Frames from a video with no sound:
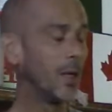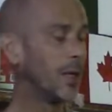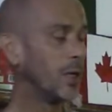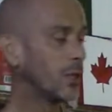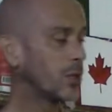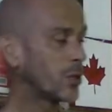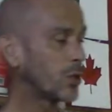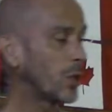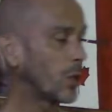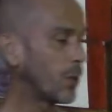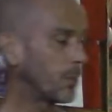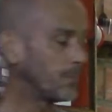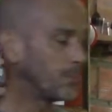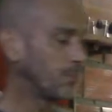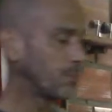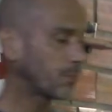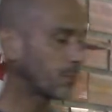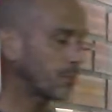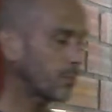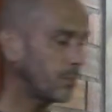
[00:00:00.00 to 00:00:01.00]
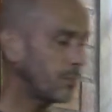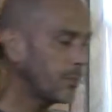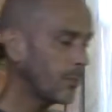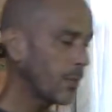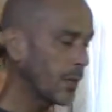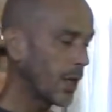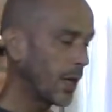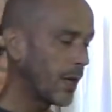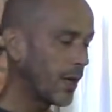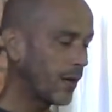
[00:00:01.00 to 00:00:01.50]
So,
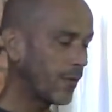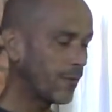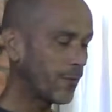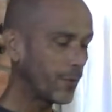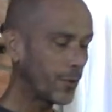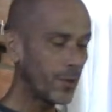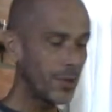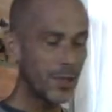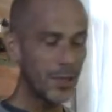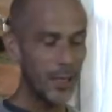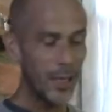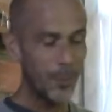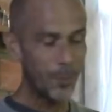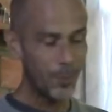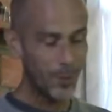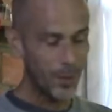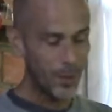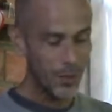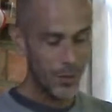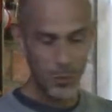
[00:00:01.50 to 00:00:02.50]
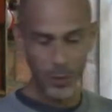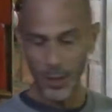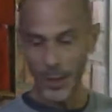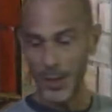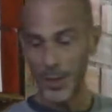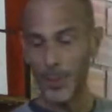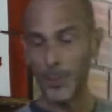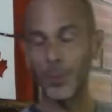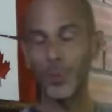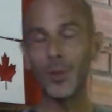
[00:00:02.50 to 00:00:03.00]
first step is we're going
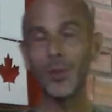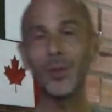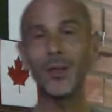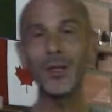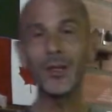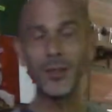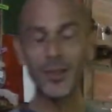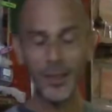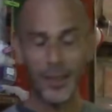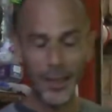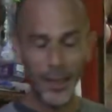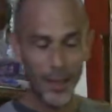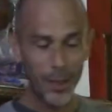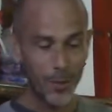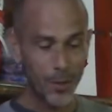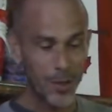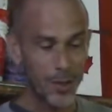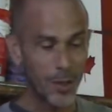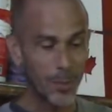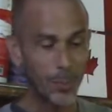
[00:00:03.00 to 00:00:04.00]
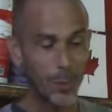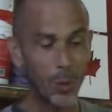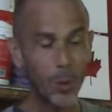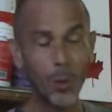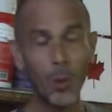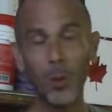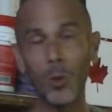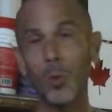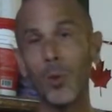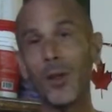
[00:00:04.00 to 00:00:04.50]
to put this together in the
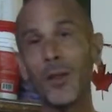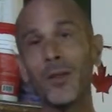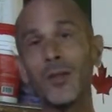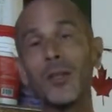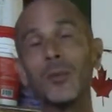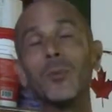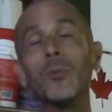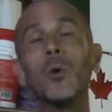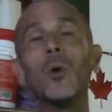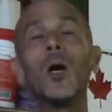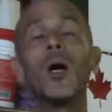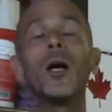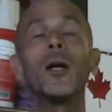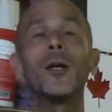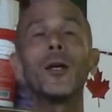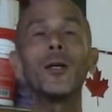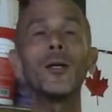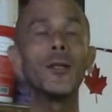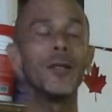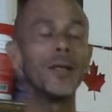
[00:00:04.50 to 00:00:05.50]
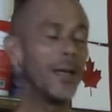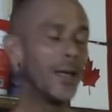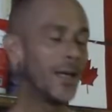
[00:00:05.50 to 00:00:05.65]
bowl with some water,